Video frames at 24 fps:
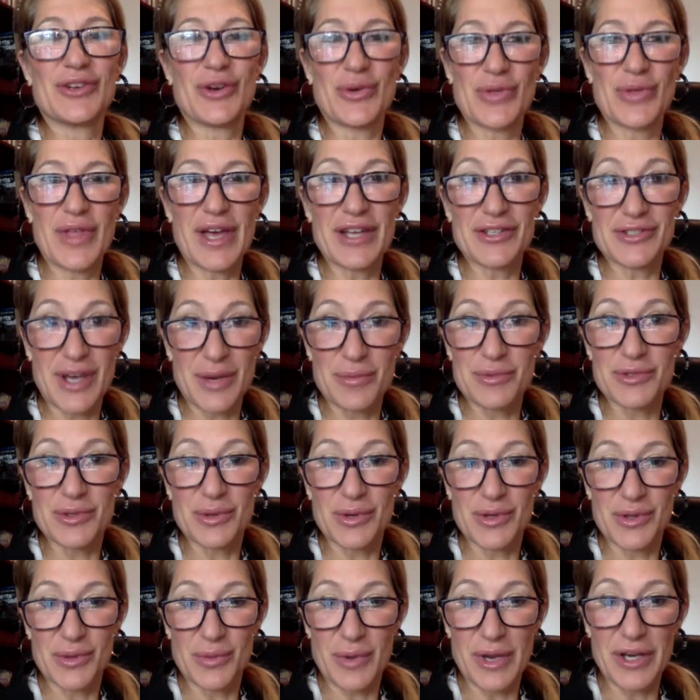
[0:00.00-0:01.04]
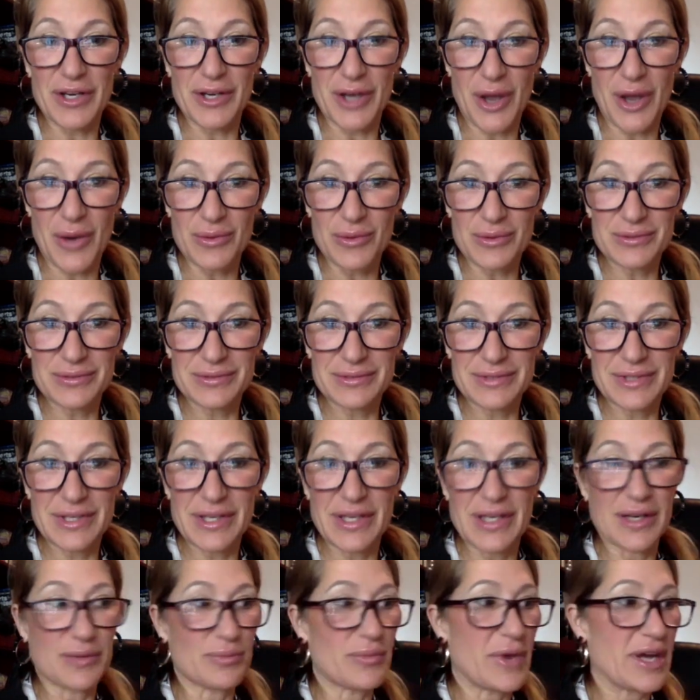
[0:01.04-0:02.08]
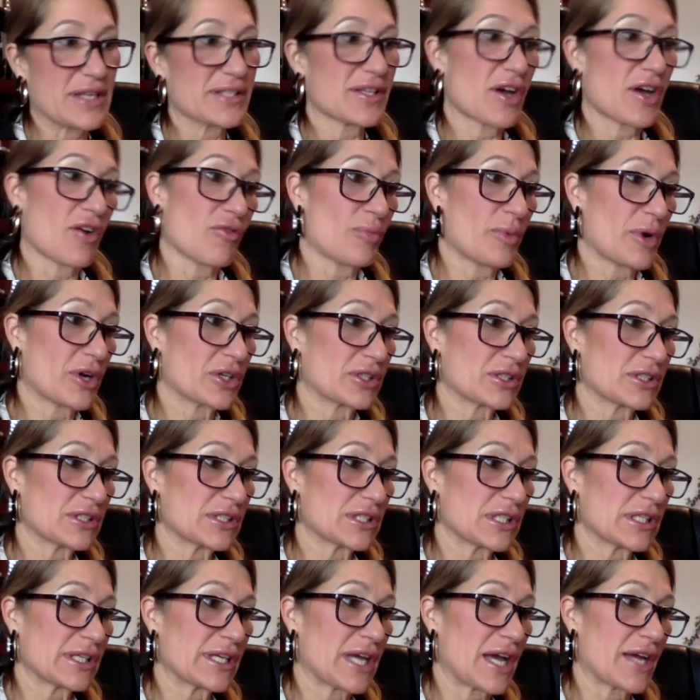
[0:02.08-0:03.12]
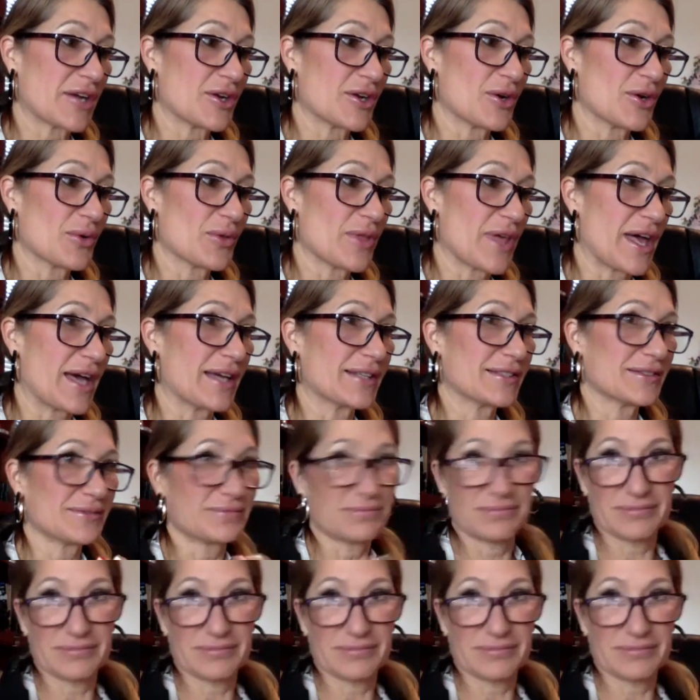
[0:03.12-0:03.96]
that's absolutely the way to go. And myself personally, I know that